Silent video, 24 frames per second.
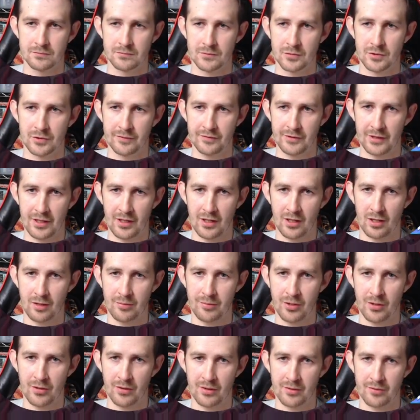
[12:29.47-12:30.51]
Hopefully our
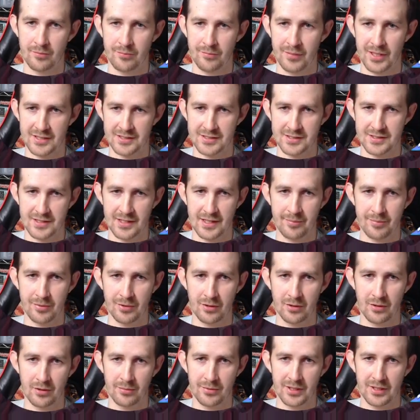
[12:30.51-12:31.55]
opponent picks it up a
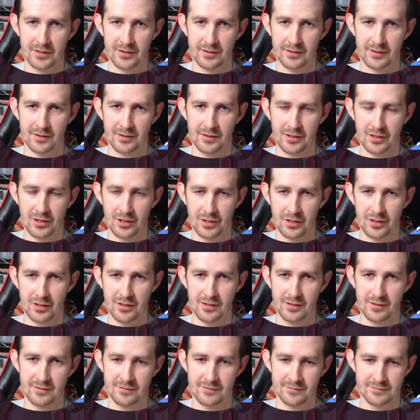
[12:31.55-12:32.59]
little bit.
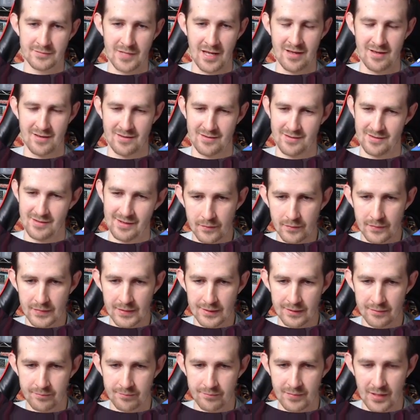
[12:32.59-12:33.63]
Good.
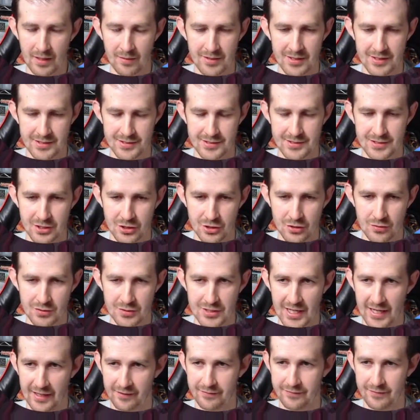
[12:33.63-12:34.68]
Maybe this is a new
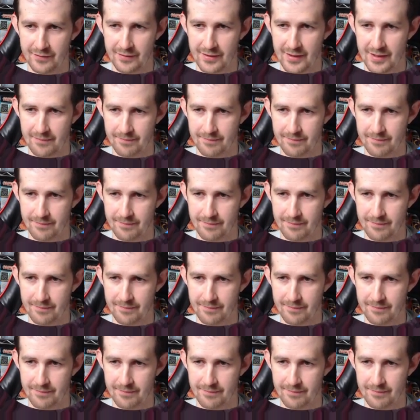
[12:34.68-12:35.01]
deck for them.